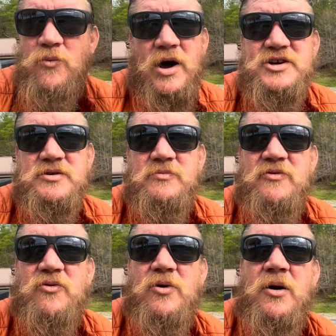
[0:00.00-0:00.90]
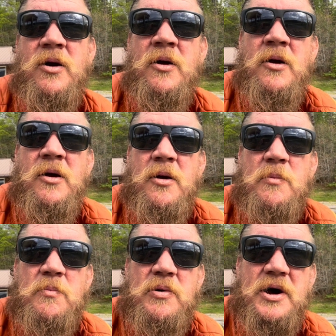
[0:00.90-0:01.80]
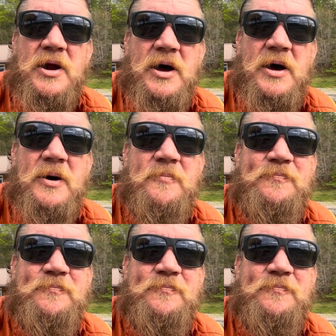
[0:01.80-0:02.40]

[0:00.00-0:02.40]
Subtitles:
watched him before, but I